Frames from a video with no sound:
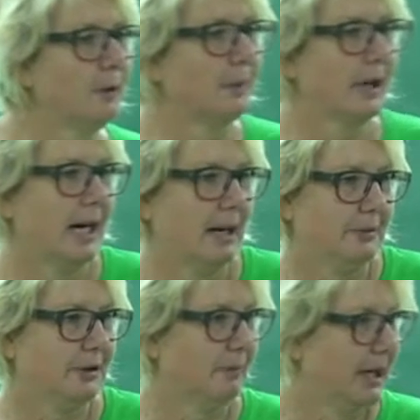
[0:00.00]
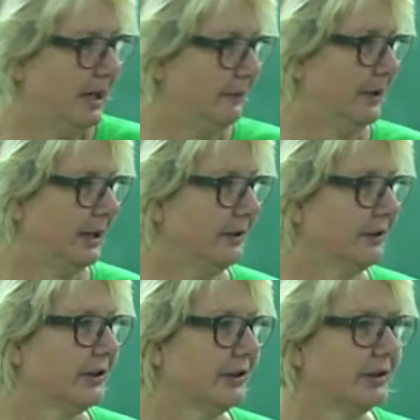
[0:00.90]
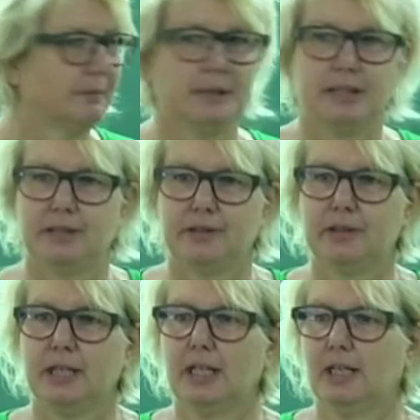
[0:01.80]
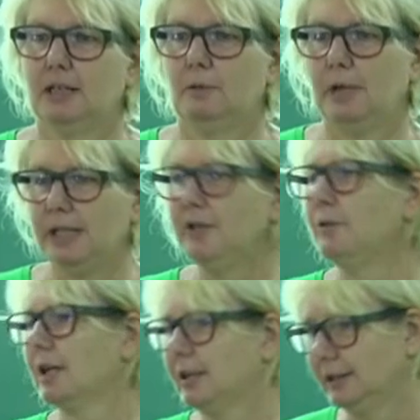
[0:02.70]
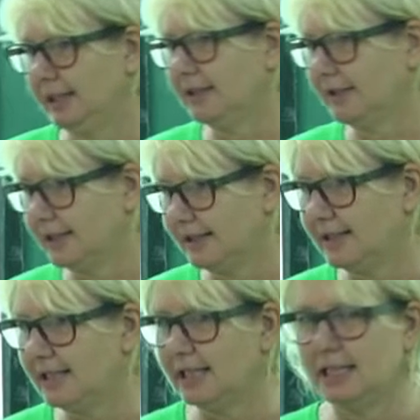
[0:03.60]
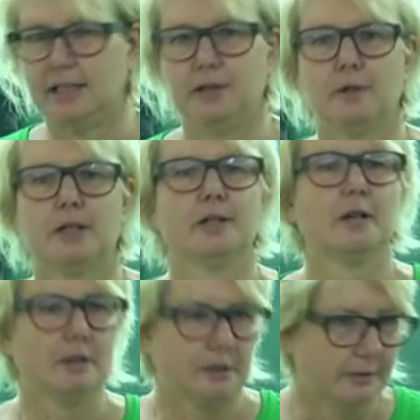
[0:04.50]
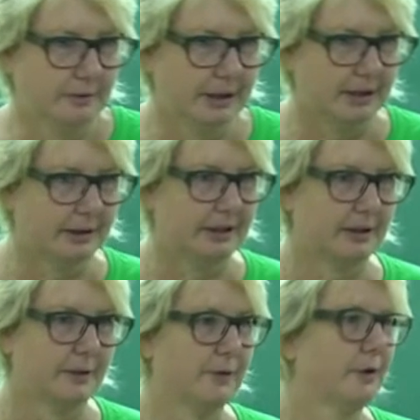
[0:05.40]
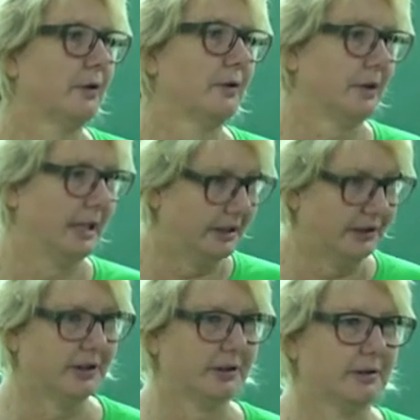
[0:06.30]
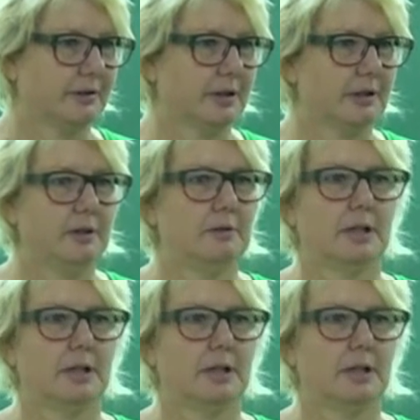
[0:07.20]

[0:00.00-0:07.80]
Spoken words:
perhaps my value system is when you are a leader in TA, you are not only a leader of your own institute, you